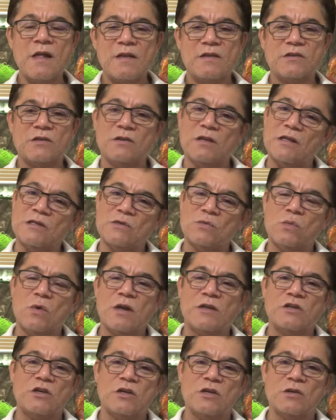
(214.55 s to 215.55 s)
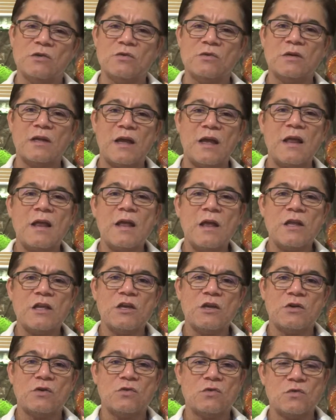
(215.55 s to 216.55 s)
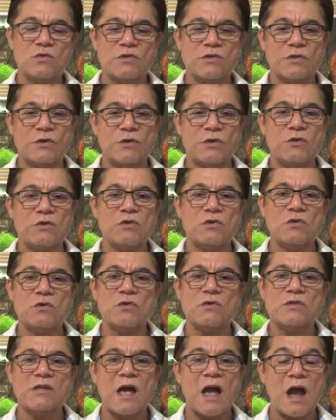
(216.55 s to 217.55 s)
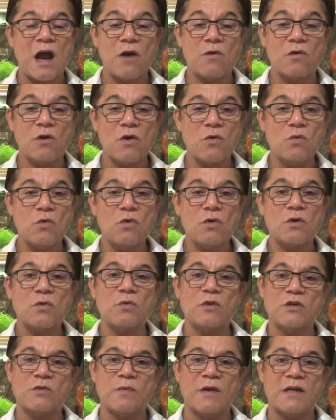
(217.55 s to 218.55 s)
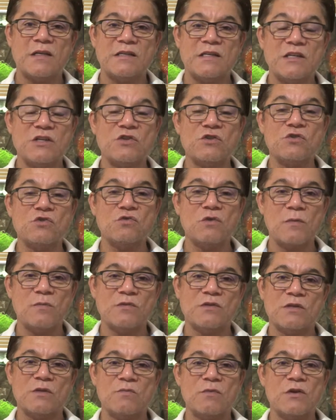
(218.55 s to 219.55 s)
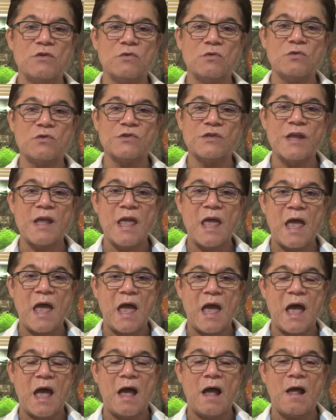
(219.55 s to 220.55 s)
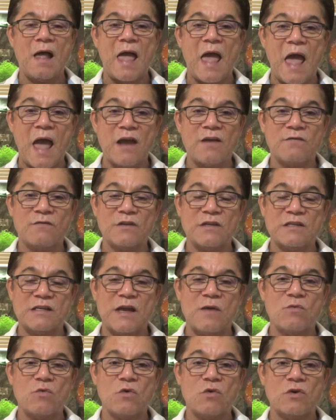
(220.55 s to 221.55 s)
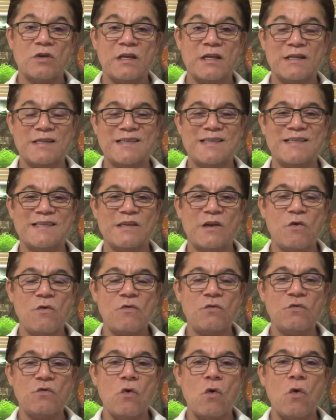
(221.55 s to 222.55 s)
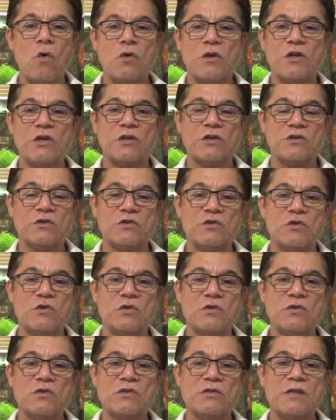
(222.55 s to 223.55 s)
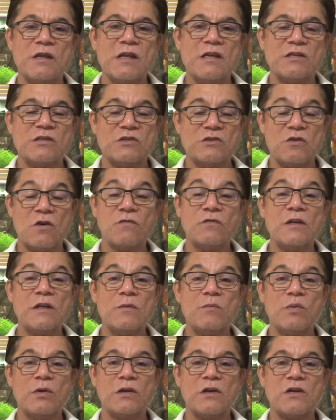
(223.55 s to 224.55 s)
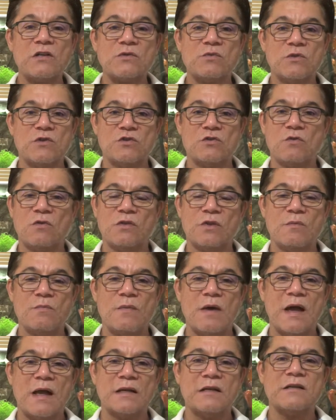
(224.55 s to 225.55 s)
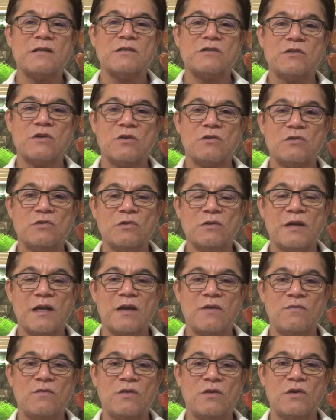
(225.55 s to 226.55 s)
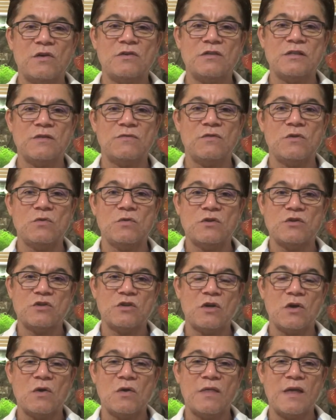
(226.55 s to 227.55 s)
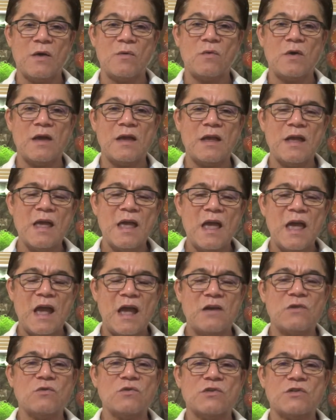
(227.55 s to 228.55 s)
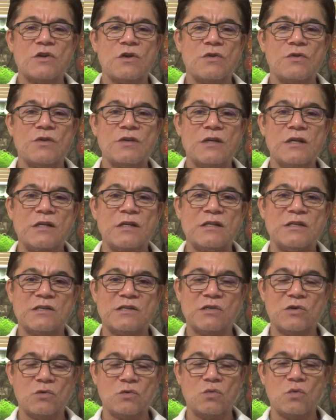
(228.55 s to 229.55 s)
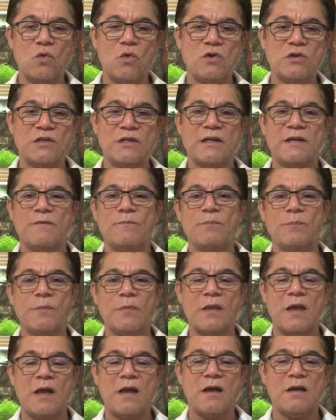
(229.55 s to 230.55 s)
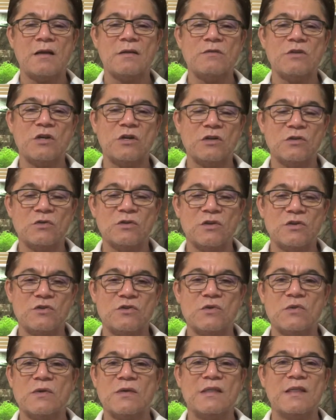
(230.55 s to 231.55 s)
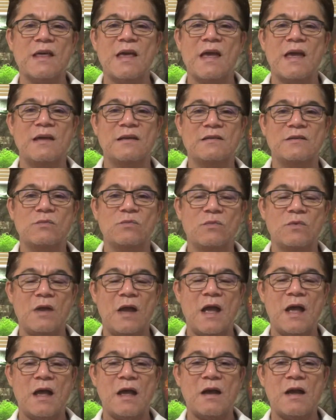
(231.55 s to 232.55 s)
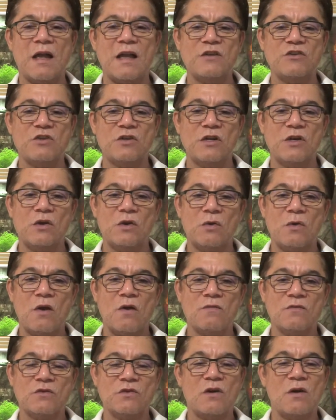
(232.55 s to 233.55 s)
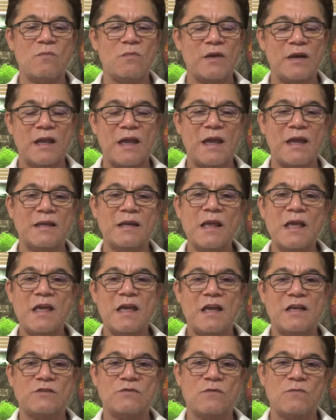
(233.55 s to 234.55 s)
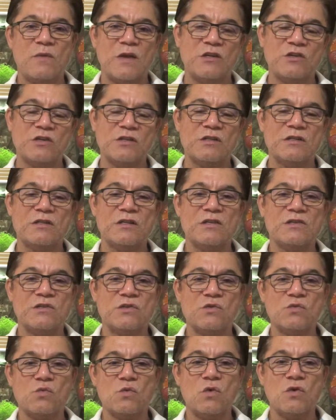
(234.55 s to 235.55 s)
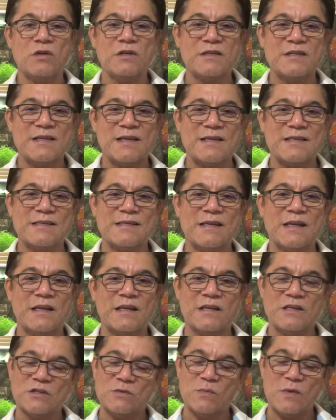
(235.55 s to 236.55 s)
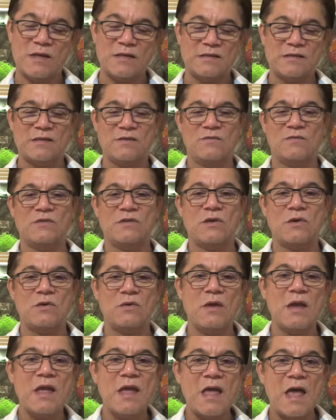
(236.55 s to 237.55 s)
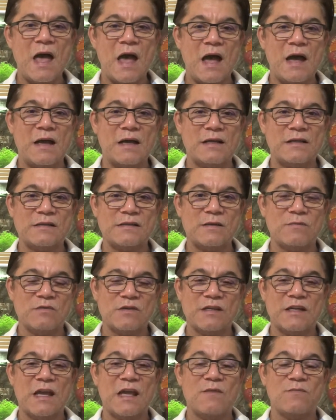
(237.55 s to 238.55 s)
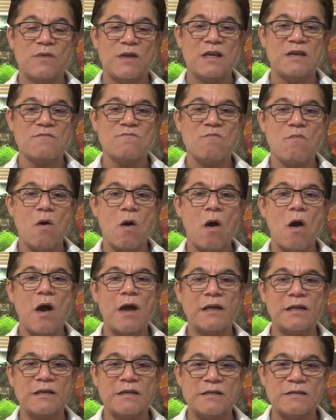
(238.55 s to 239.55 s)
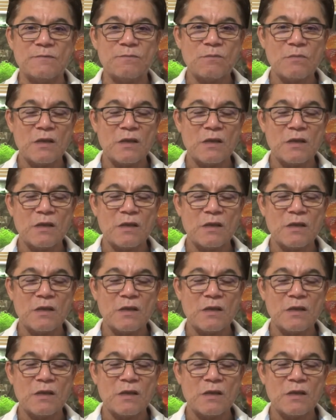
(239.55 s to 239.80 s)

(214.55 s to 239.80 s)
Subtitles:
So that's one you can look at. You can also use RO water, which basically strips the minerals out of the tap water itself, or you can use softening pillows, which are on the market, so to look out for those if you wish to go that way. And also the distilled water, you can look at doing that as you go over time. But again, as we've mentioned, distilled water does get expensive, so something to keep in mind.